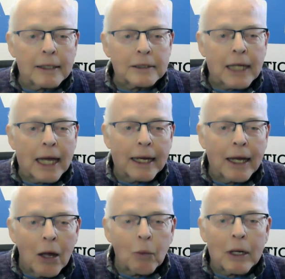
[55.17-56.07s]
and saying
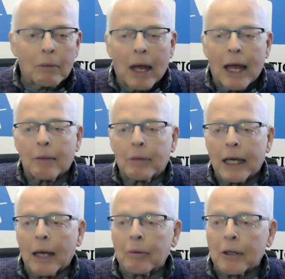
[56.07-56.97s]
we may
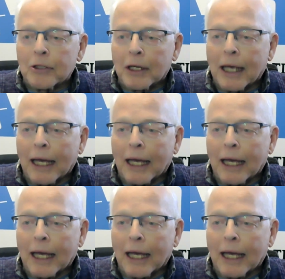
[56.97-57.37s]
be able to